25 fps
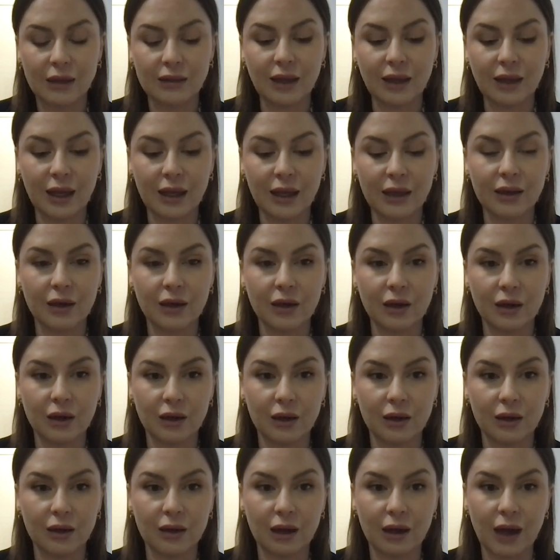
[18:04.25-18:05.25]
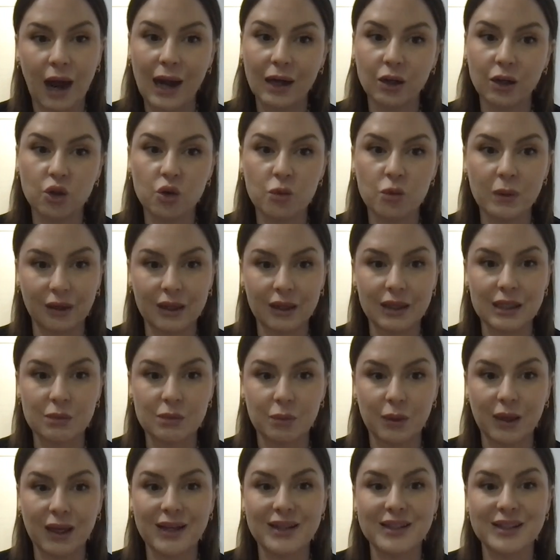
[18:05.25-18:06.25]
the argument
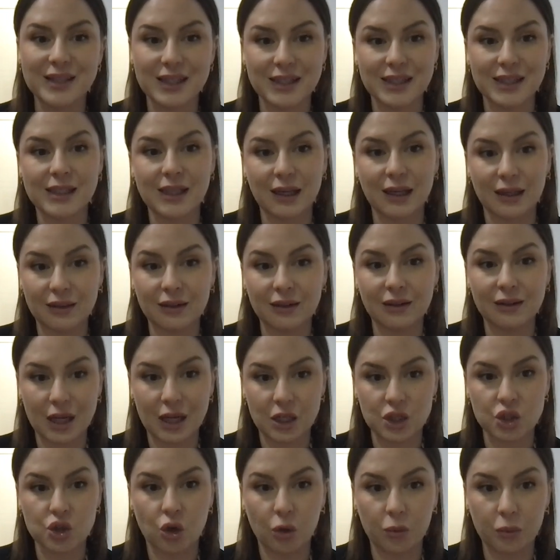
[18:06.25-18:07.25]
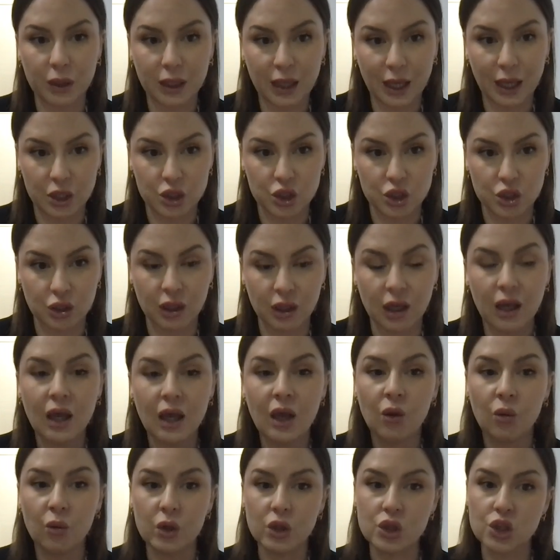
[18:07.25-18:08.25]
is because this is an international obligation,
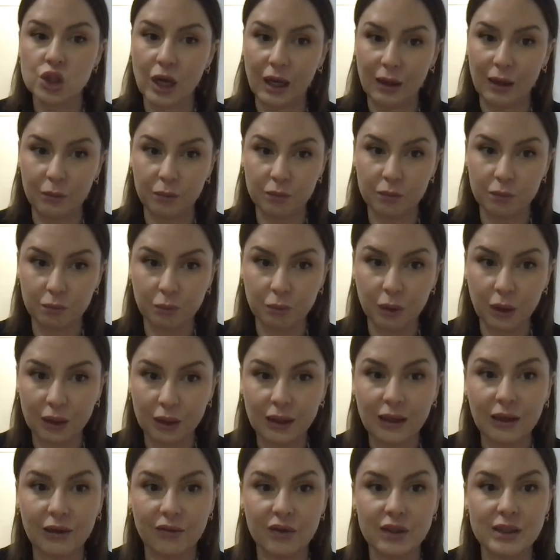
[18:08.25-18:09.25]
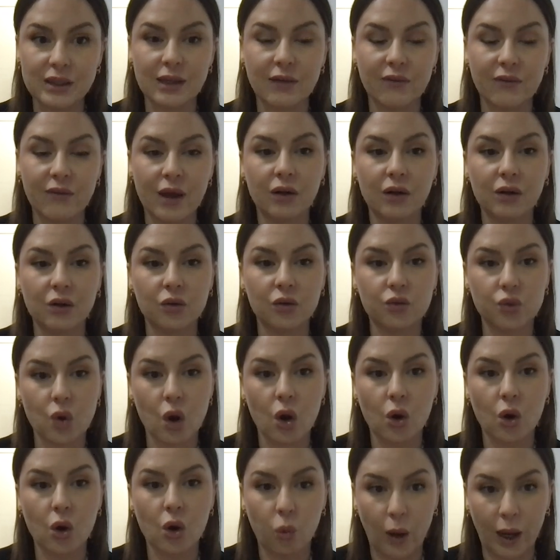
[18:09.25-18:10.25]
which I believe is a very
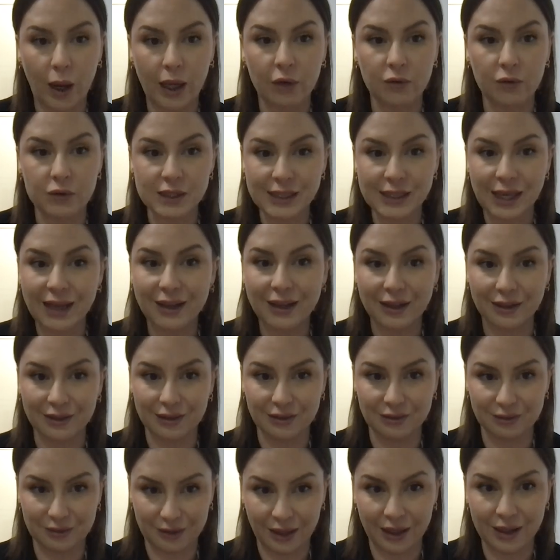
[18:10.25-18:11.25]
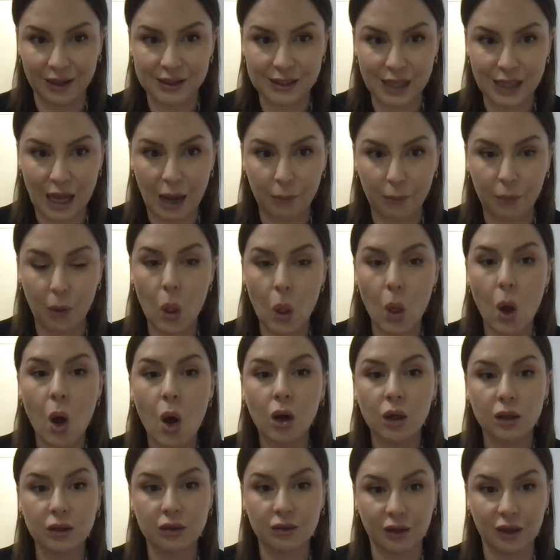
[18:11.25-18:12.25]
wrong way of setting things up
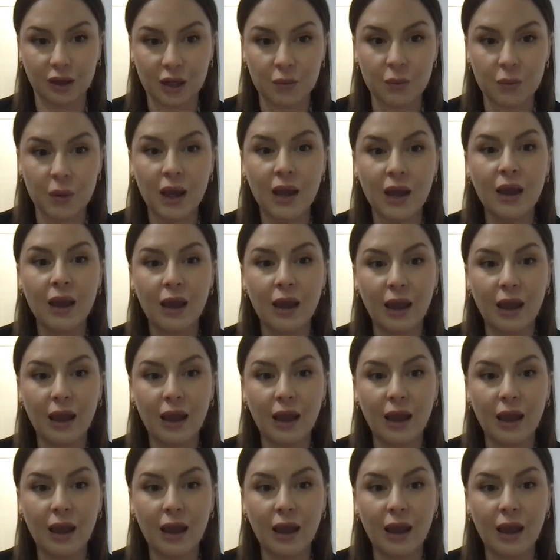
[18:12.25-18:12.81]
long term